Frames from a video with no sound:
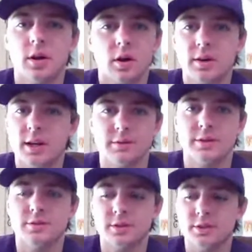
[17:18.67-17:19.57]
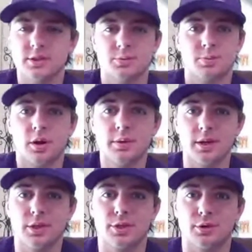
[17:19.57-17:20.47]
our average finish is
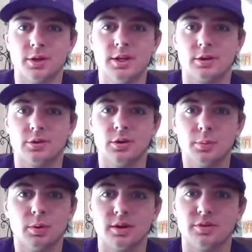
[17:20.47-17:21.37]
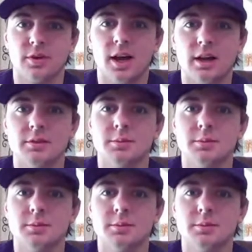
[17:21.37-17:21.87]
probably a three or two point five.